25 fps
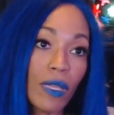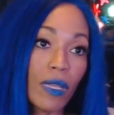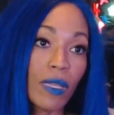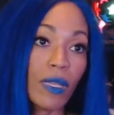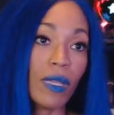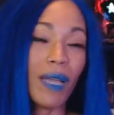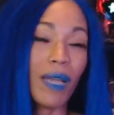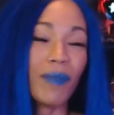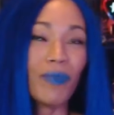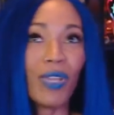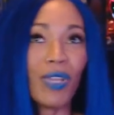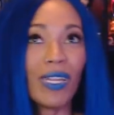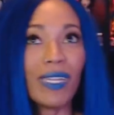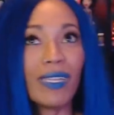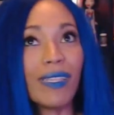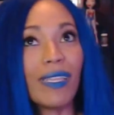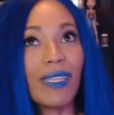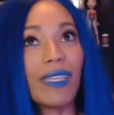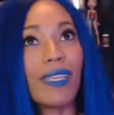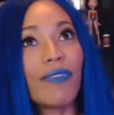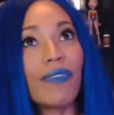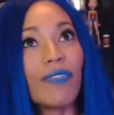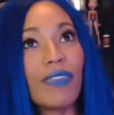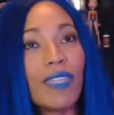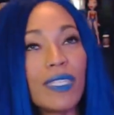I'm trying to think
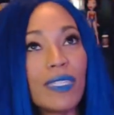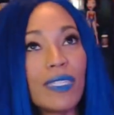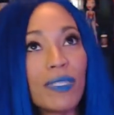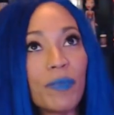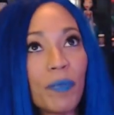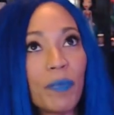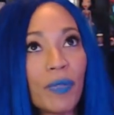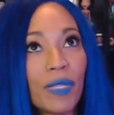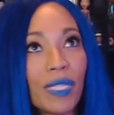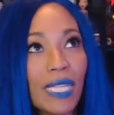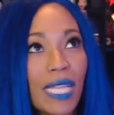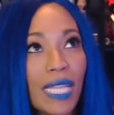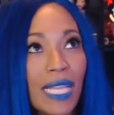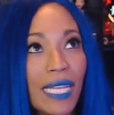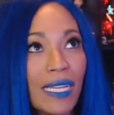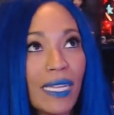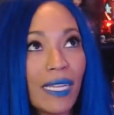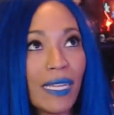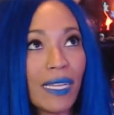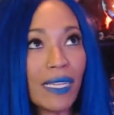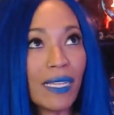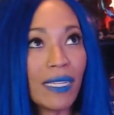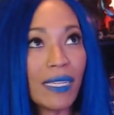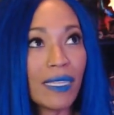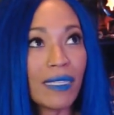if he's played
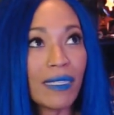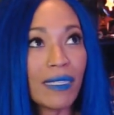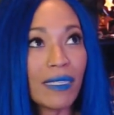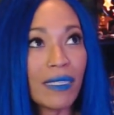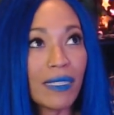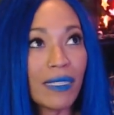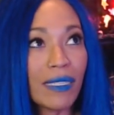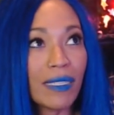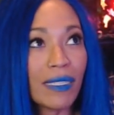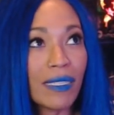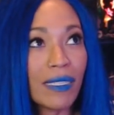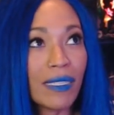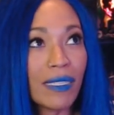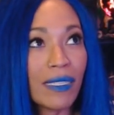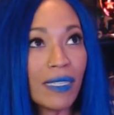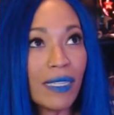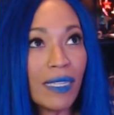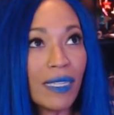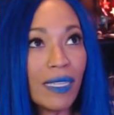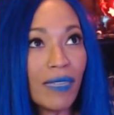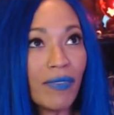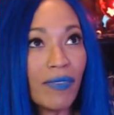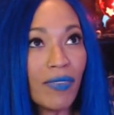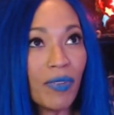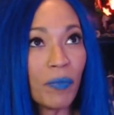it. Did
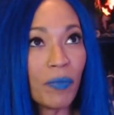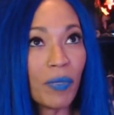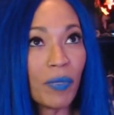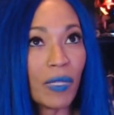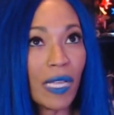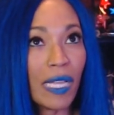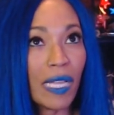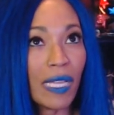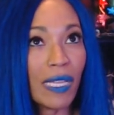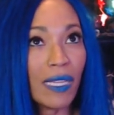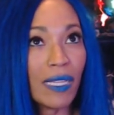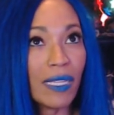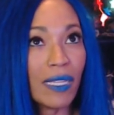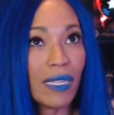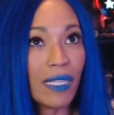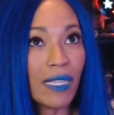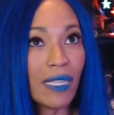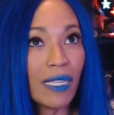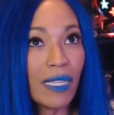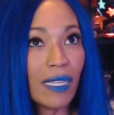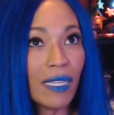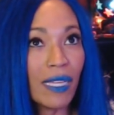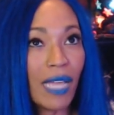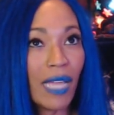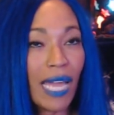he even play it?
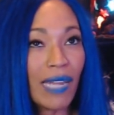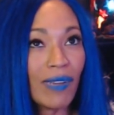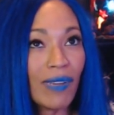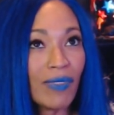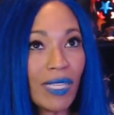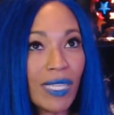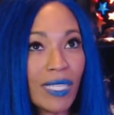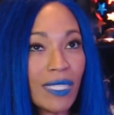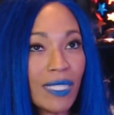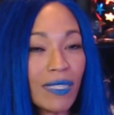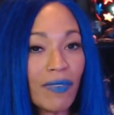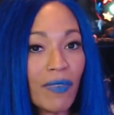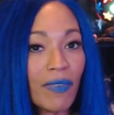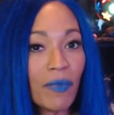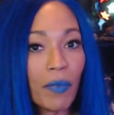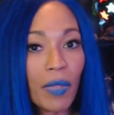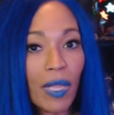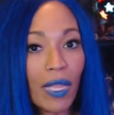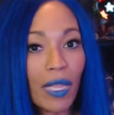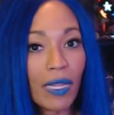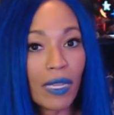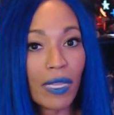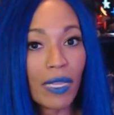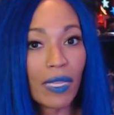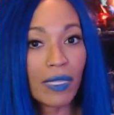I don't think he's even
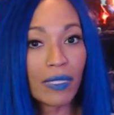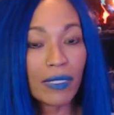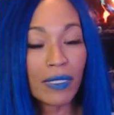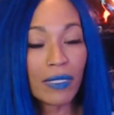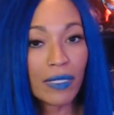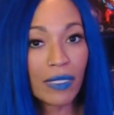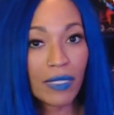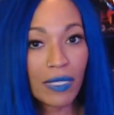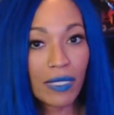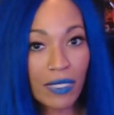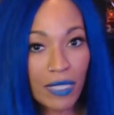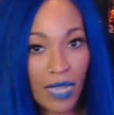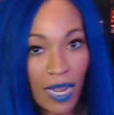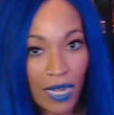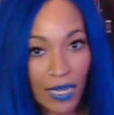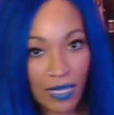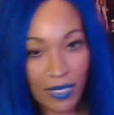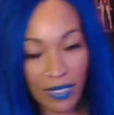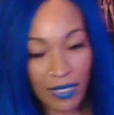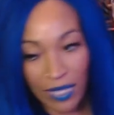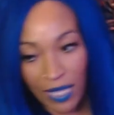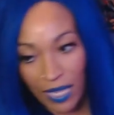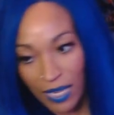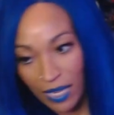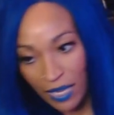played it. It's not his
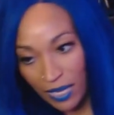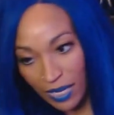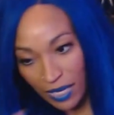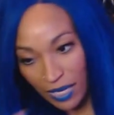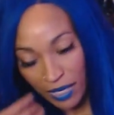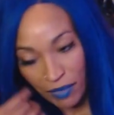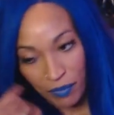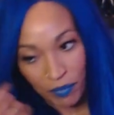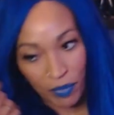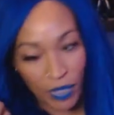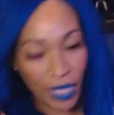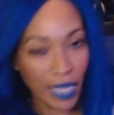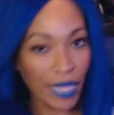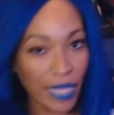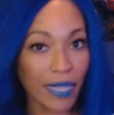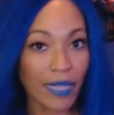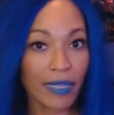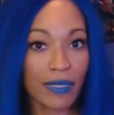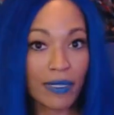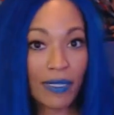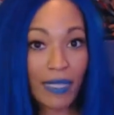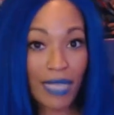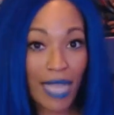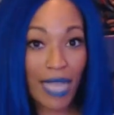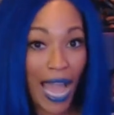thing. He didn't play it.
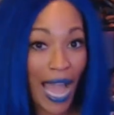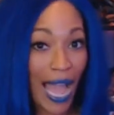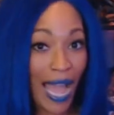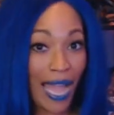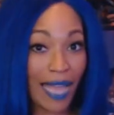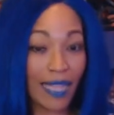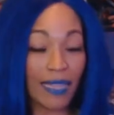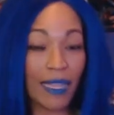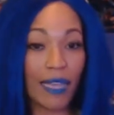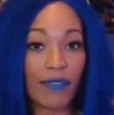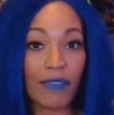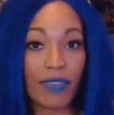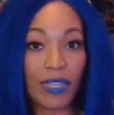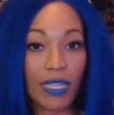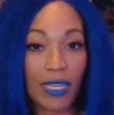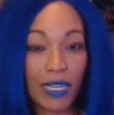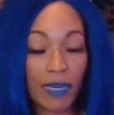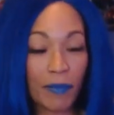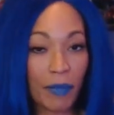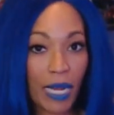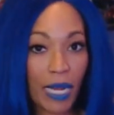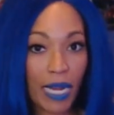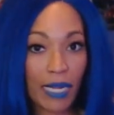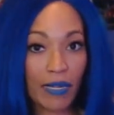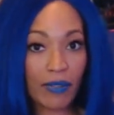I love it,
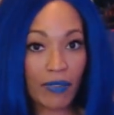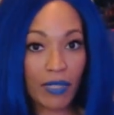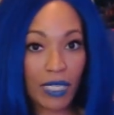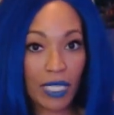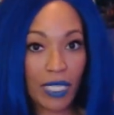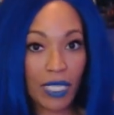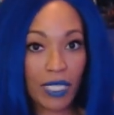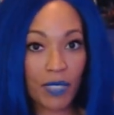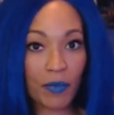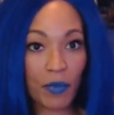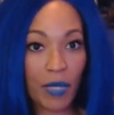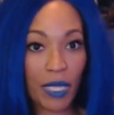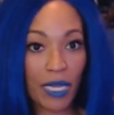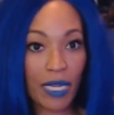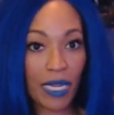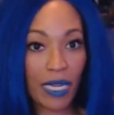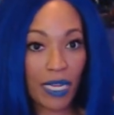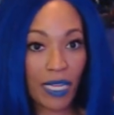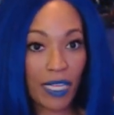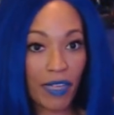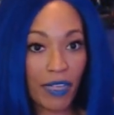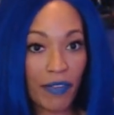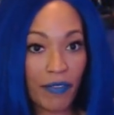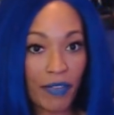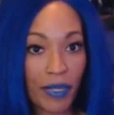but I don't think he's played
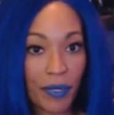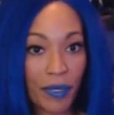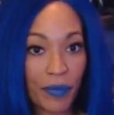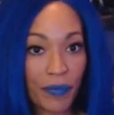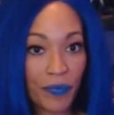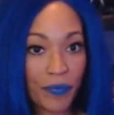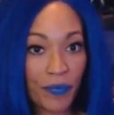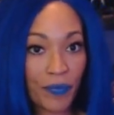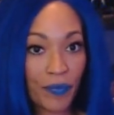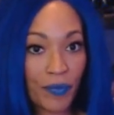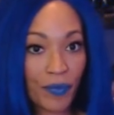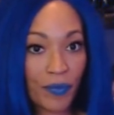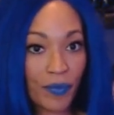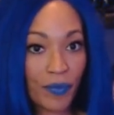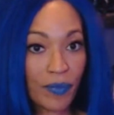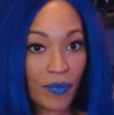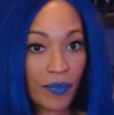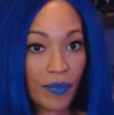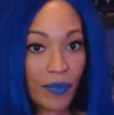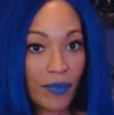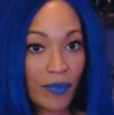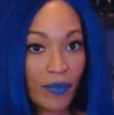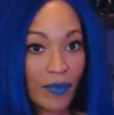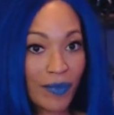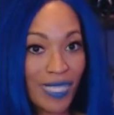any of it.
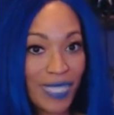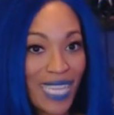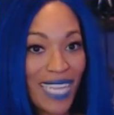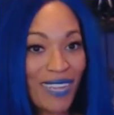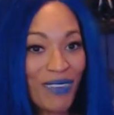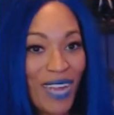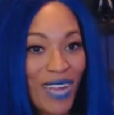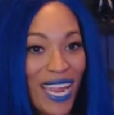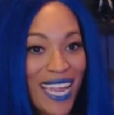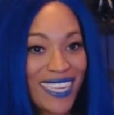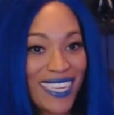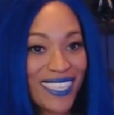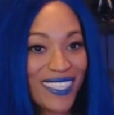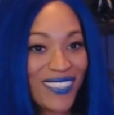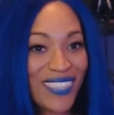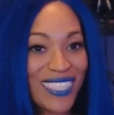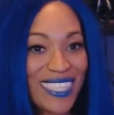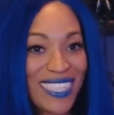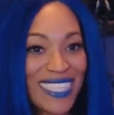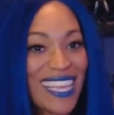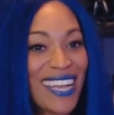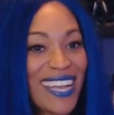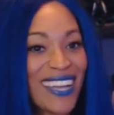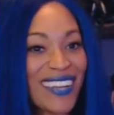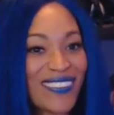Hey, Reg,
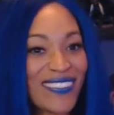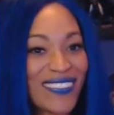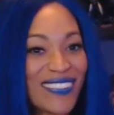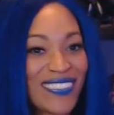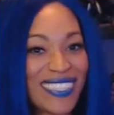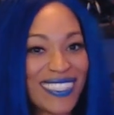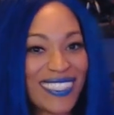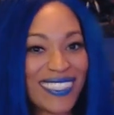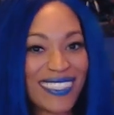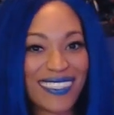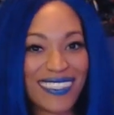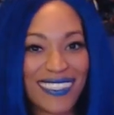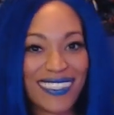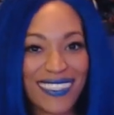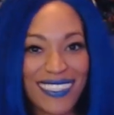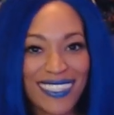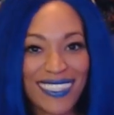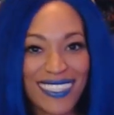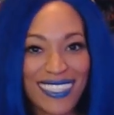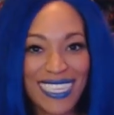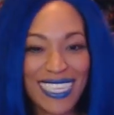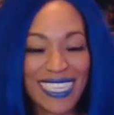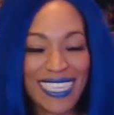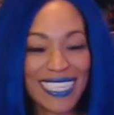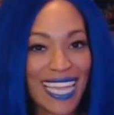what's up?
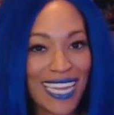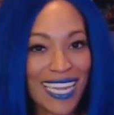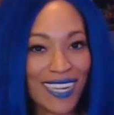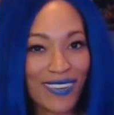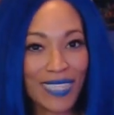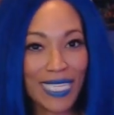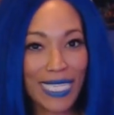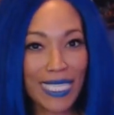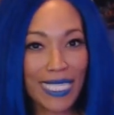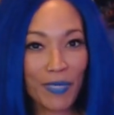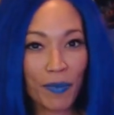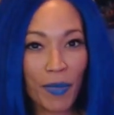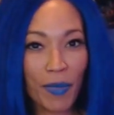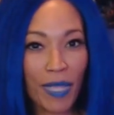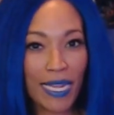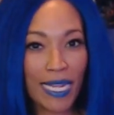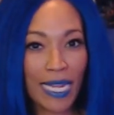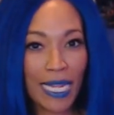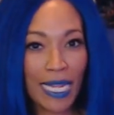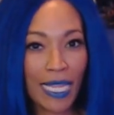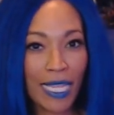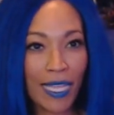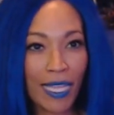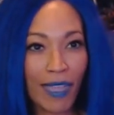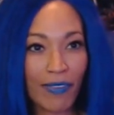Yeah, I don't think he's played
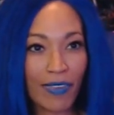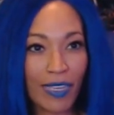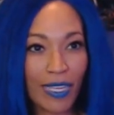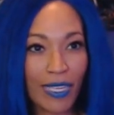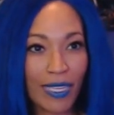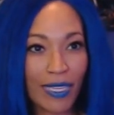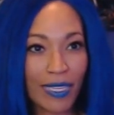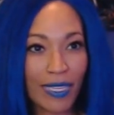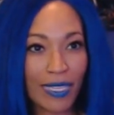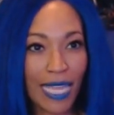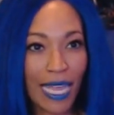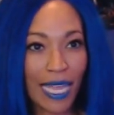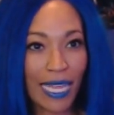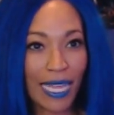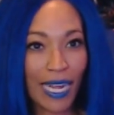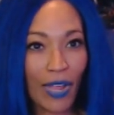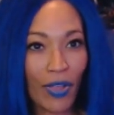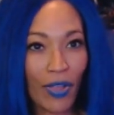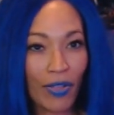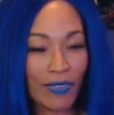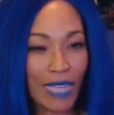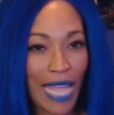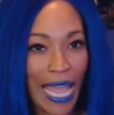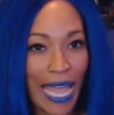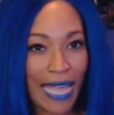any of it yet. I'll
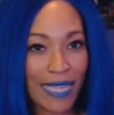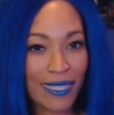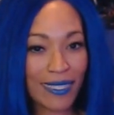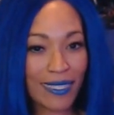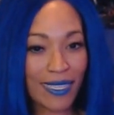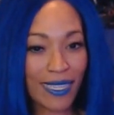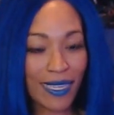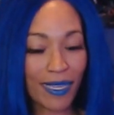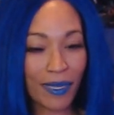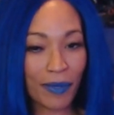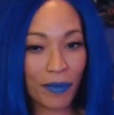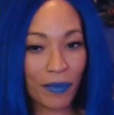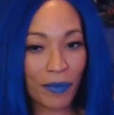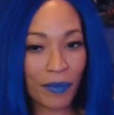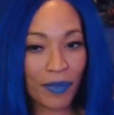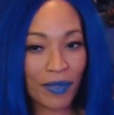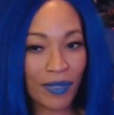have to ask him.